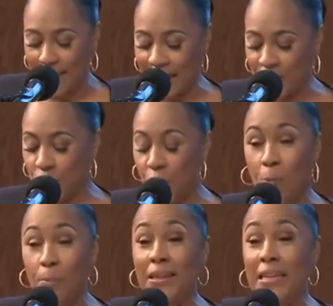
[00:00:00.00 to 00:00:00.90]
that you
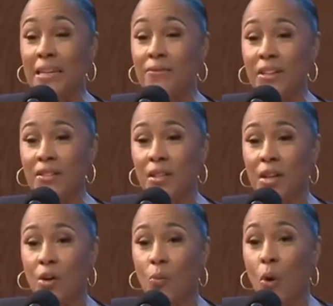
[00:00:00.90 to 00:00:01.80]
don't believe
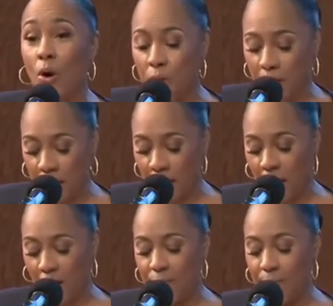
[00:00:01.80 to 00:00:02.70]
it's
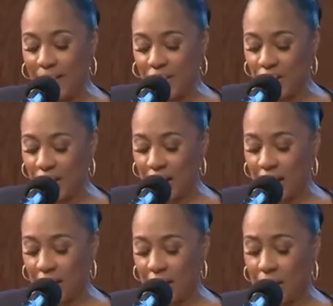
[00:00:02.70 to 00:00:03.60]
worthy of
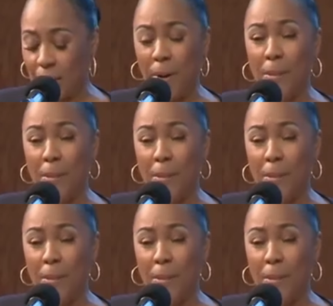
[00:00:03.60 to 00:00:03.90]
mentioning,